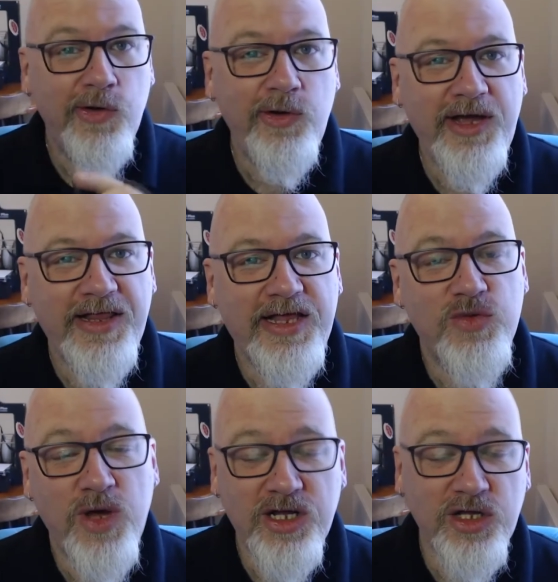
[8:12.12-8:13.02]
Okay then,
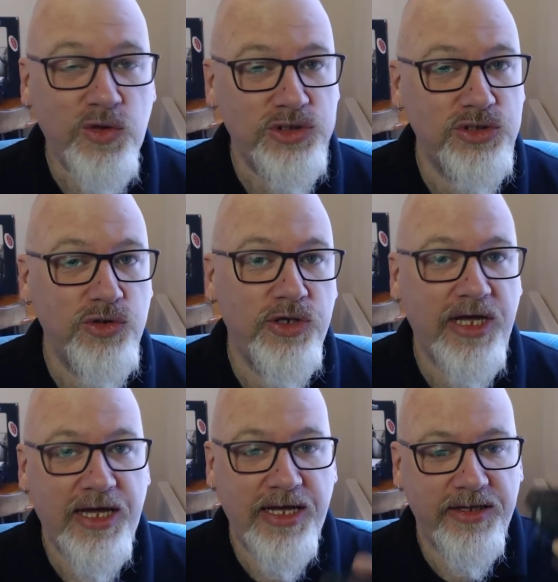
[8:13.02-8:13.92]
so we had a close look
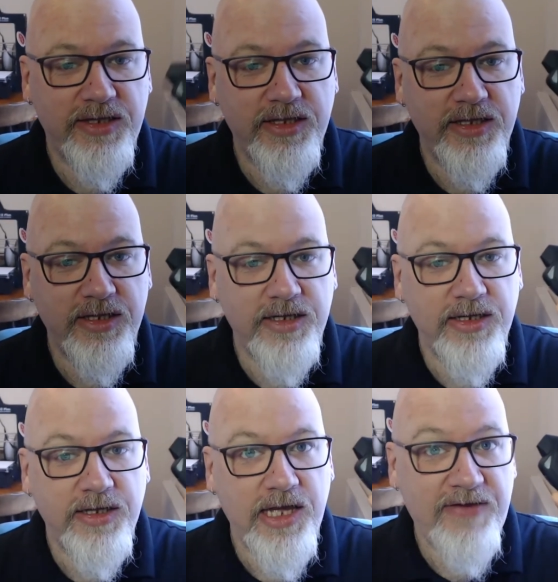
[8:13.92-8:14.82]
at the
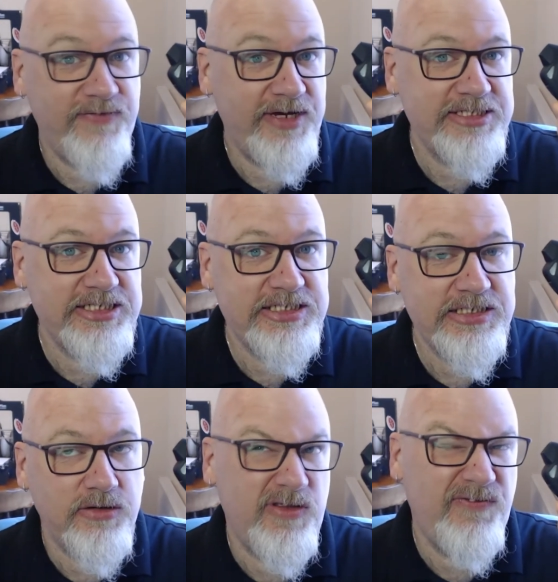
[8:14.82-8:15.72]

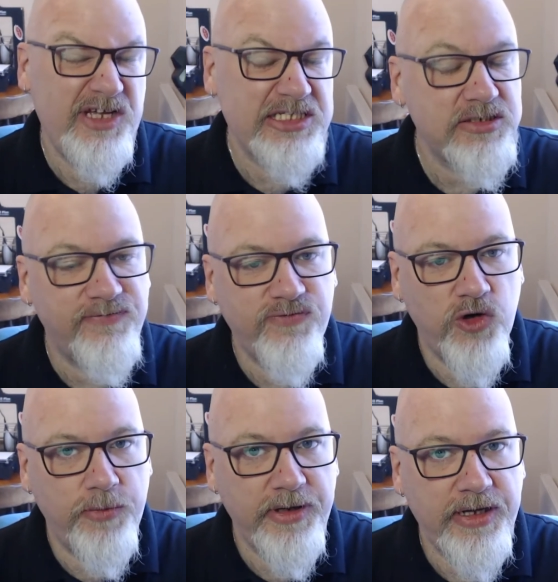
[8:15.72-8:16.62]
FITT, or the FITT
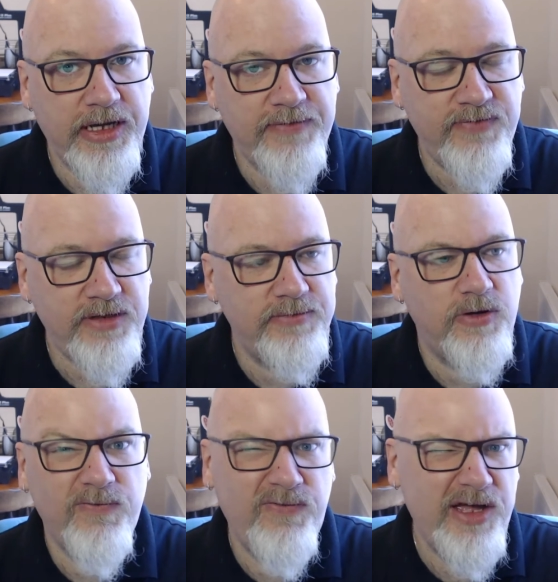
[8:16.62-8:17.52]
from ENVII,
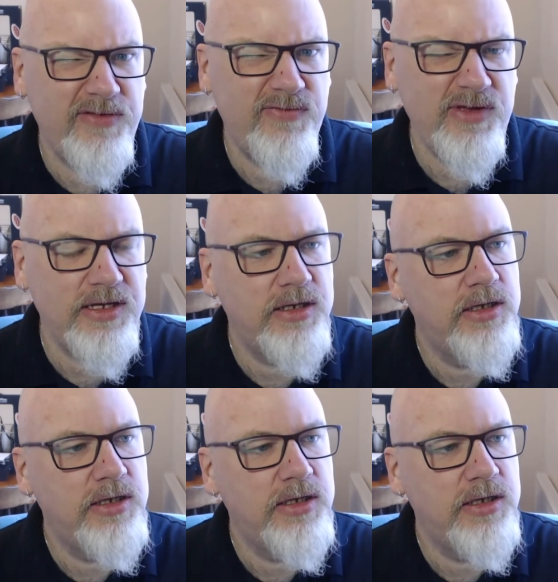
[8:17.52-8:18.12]
or VENVII.